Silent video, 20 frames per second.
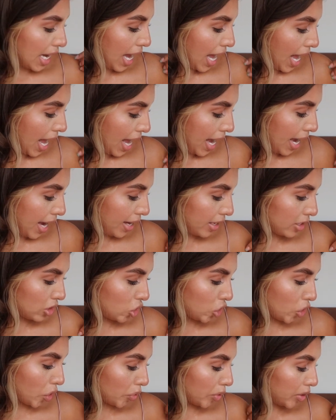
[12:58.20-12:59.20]
I
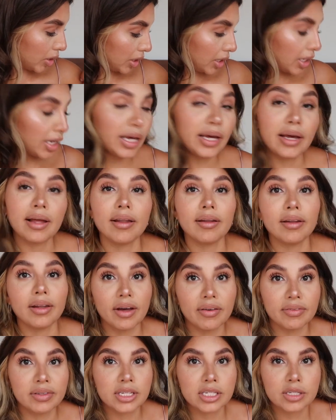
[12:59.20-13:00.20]
genuinely
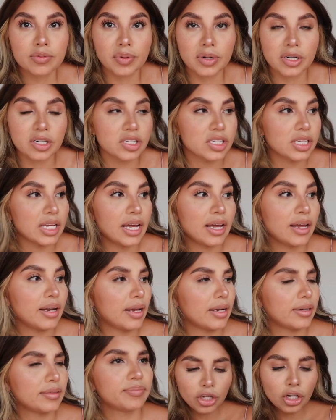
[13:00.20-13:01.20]
love this person,
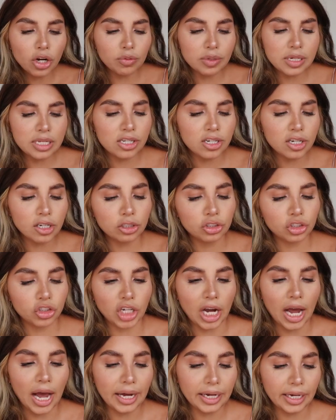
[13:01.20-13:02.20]
and you know, we still
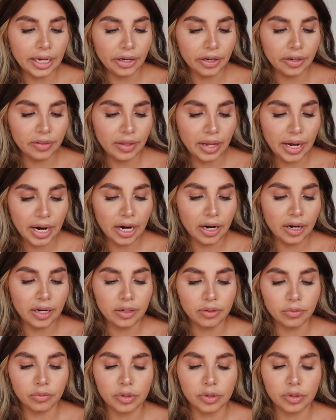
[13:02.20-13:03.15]
chat here and there and